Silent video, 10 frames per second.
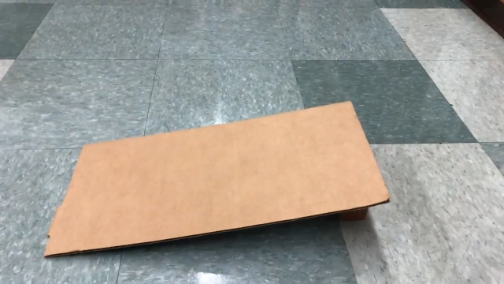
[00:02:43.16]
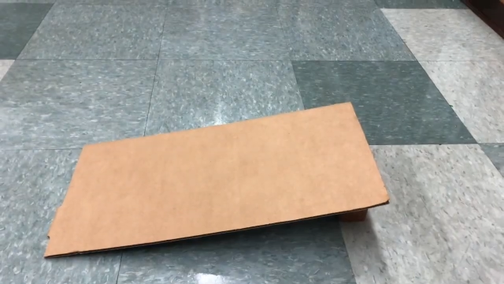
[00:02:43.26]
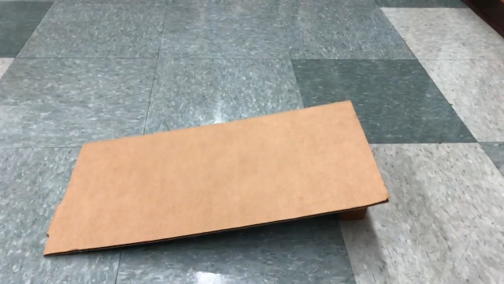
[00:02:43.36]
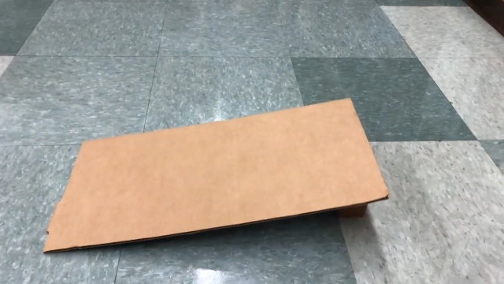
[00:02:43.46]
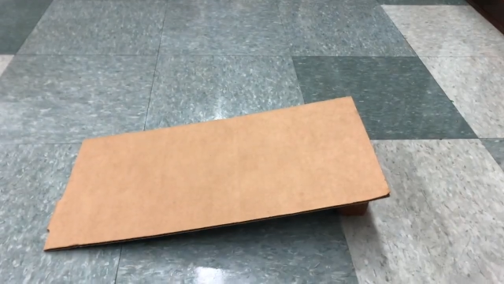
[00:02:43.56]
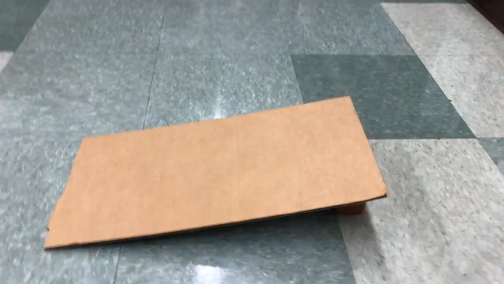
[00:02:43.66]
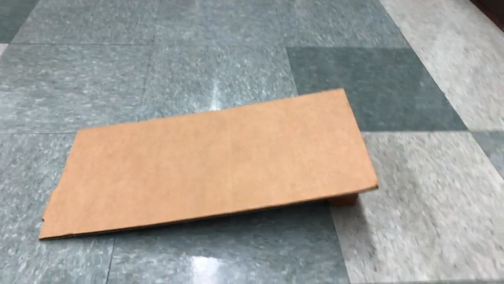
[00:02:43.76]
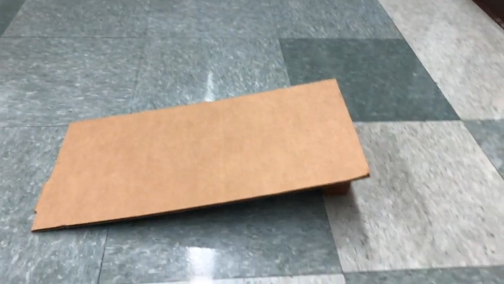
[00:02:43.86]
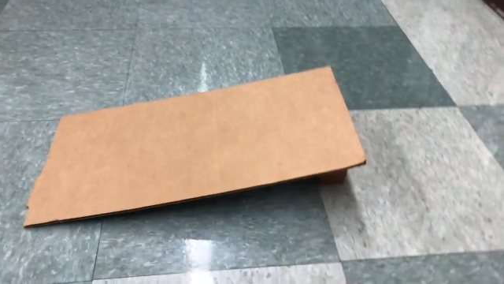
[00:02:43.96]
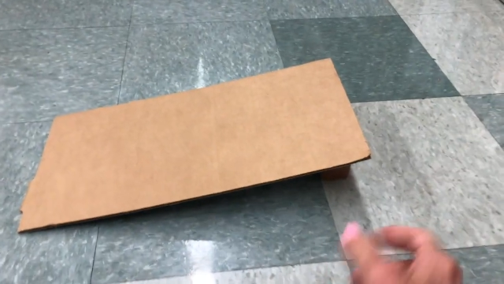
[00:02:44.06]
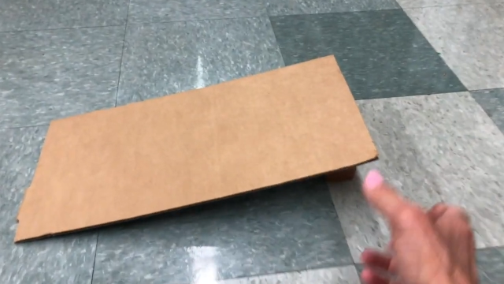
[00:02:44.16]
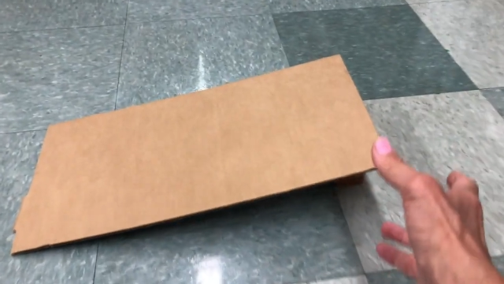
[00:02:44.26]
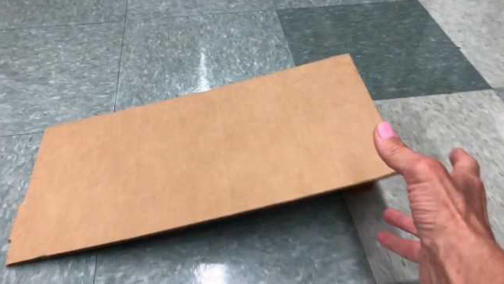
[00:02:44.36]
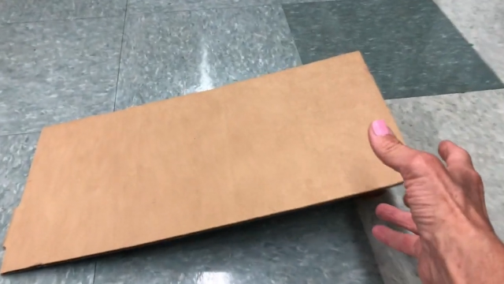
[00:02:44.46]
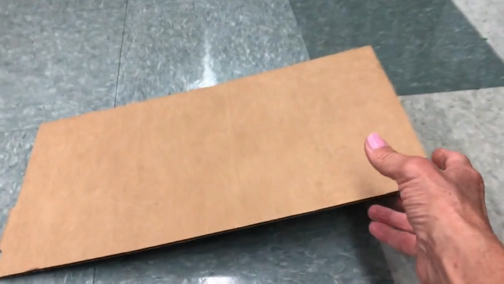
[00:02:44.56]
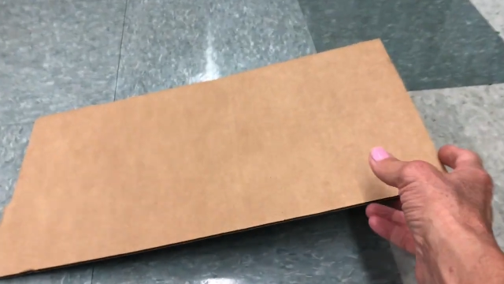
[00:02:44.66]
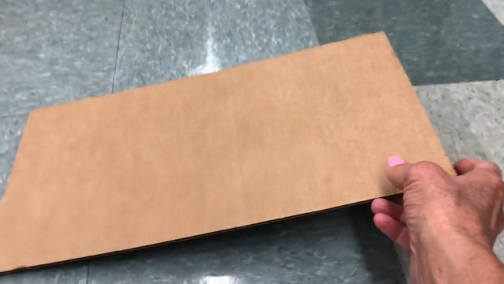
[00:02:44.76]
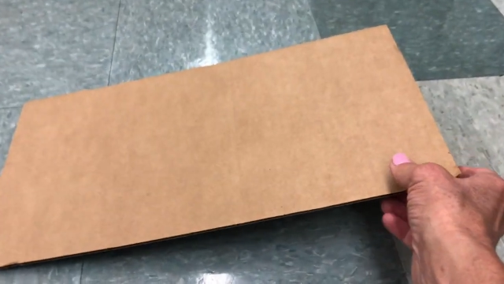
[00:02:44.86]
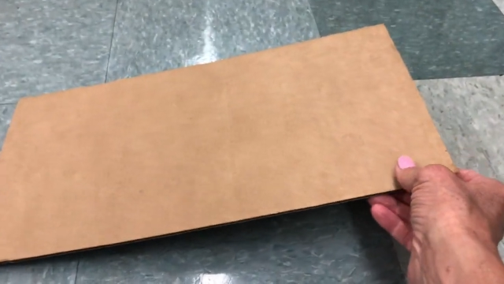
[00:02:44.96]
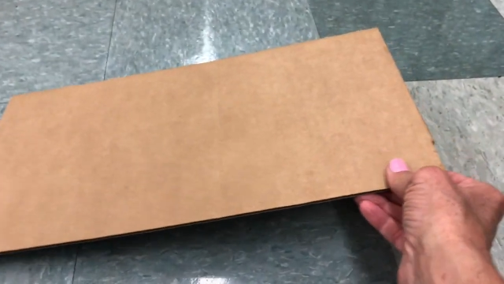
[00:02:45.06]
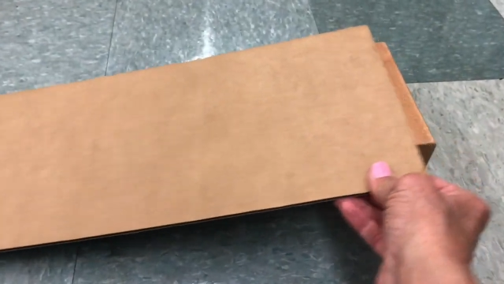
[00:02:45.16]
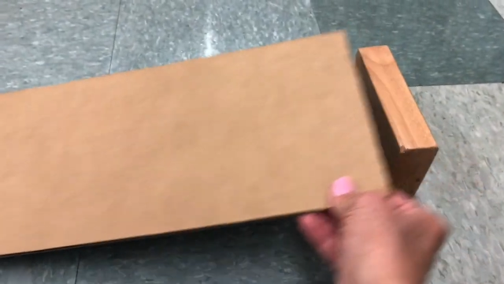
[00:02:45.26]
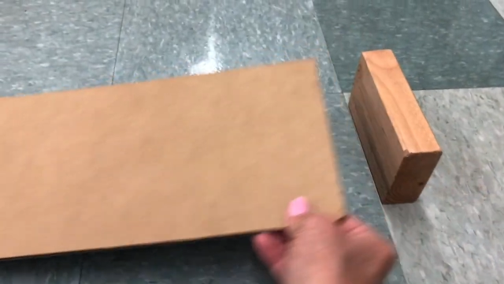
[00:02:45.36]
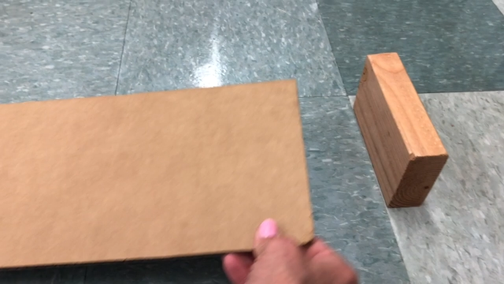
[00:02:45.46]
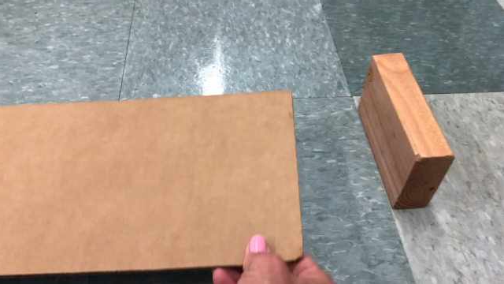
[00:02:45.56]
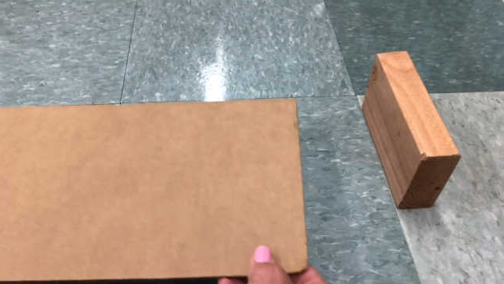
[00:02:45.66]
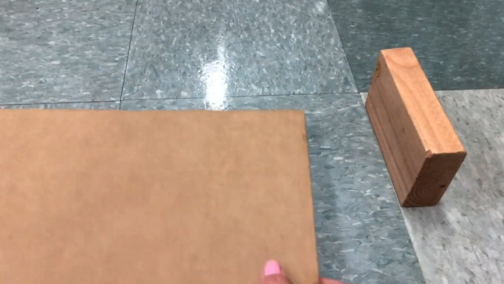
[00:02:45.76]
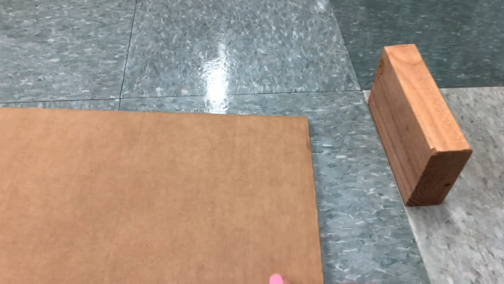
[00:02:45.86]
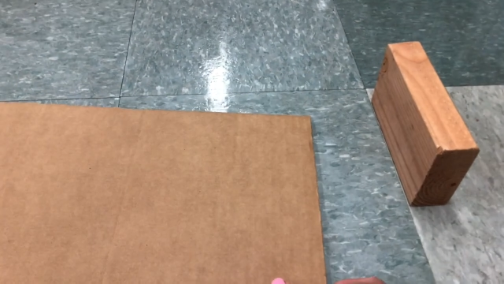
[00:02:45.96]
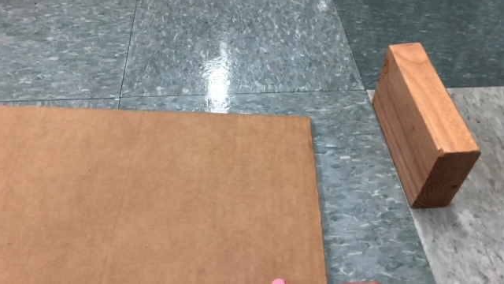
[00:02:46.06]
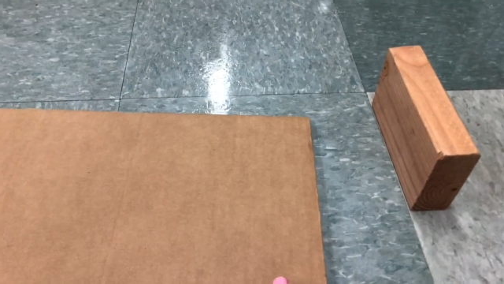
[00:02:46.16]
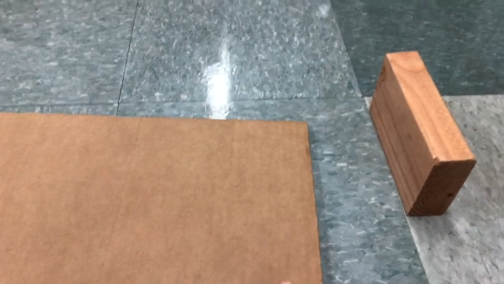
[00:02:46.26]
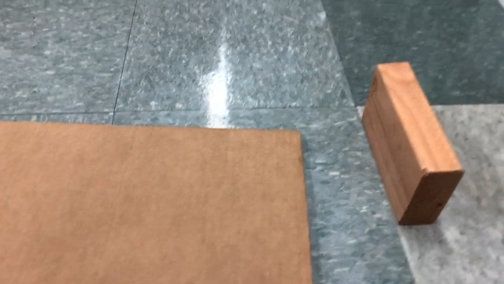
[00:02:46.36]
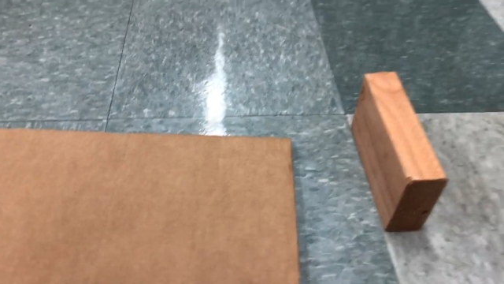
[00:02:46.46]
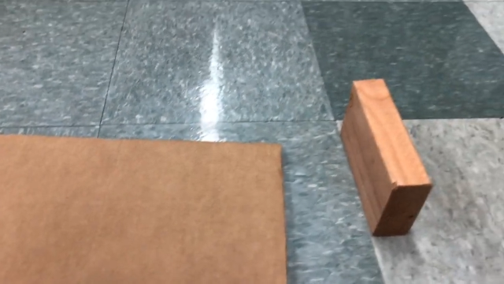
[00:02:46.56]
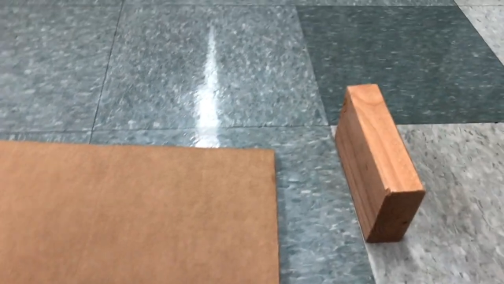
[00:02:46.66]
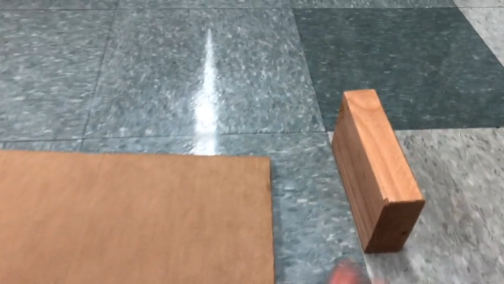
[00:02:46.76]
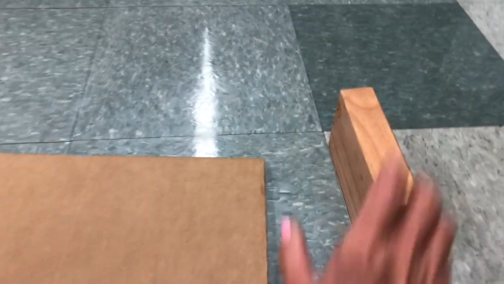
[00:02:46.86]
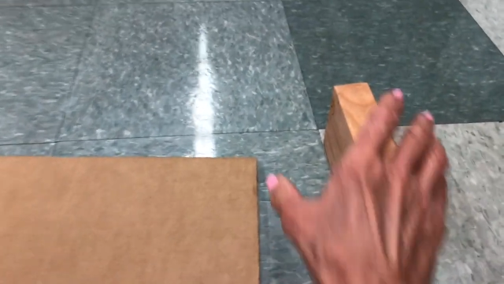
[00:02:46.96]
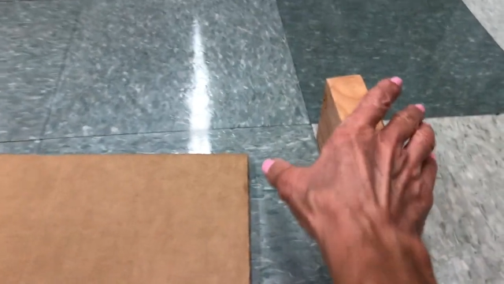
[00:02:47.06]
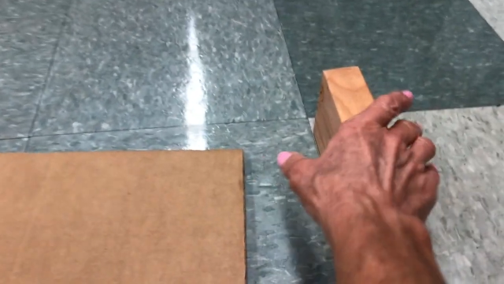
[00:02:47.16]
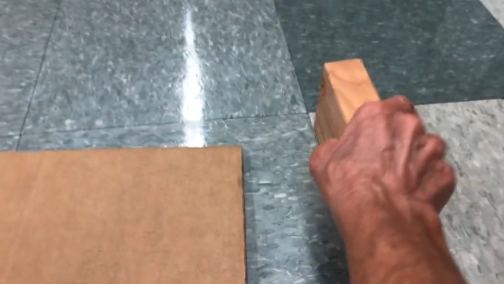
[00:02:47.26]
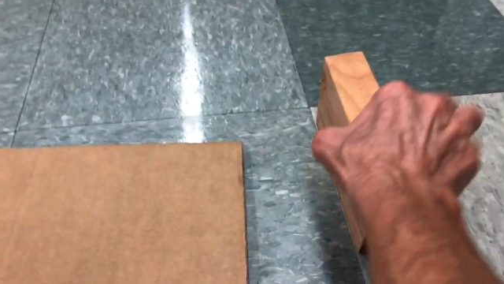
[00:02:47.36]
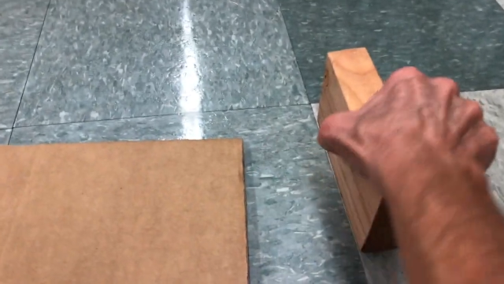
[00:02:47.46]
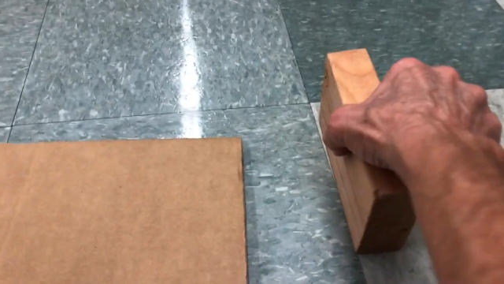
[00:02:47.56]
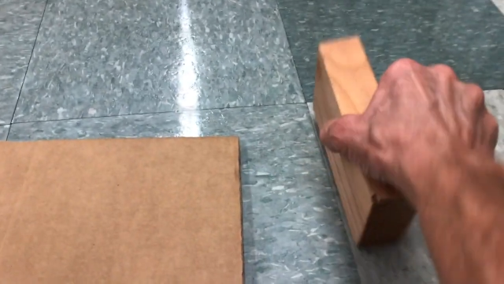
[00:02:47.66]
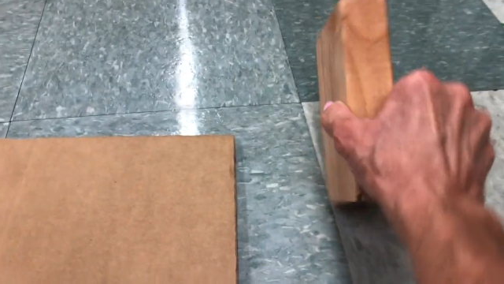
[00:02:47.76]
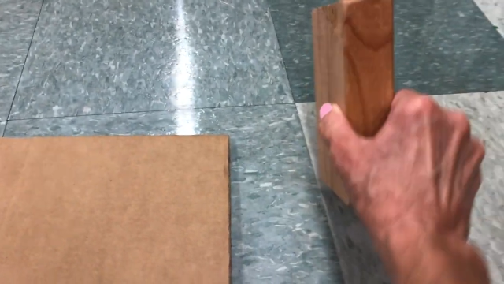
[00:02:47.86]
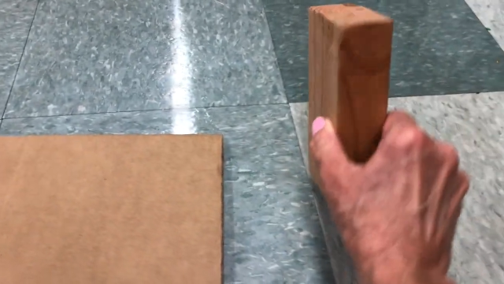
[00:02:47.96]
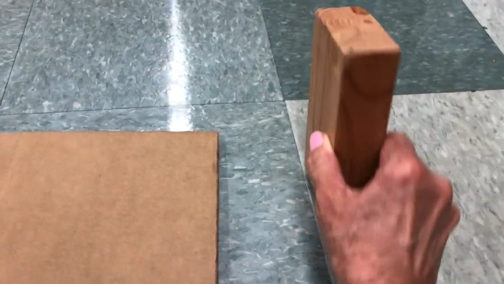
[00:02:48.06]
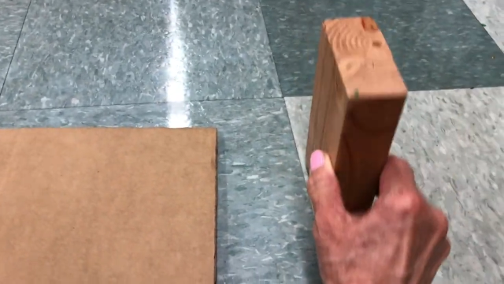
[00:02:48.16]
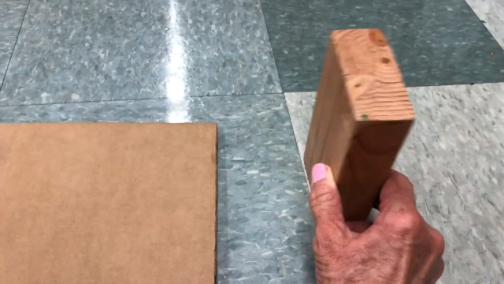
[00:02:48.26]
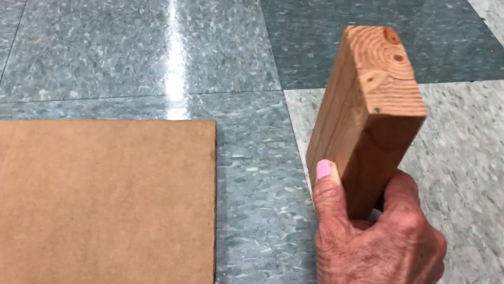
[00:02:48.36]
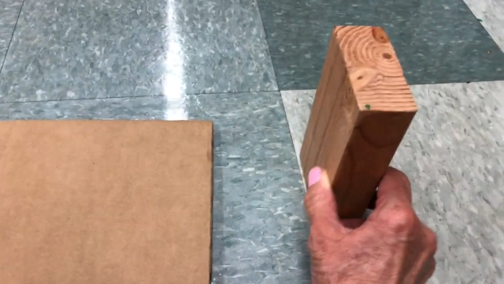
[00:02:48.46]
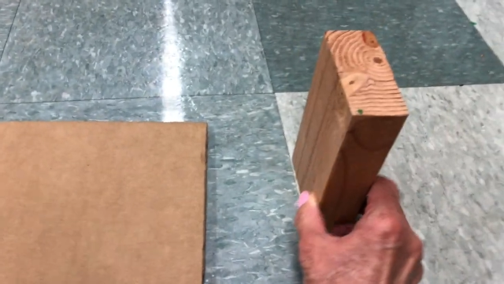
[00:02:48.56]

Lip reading: Nobody's mouth can be seen.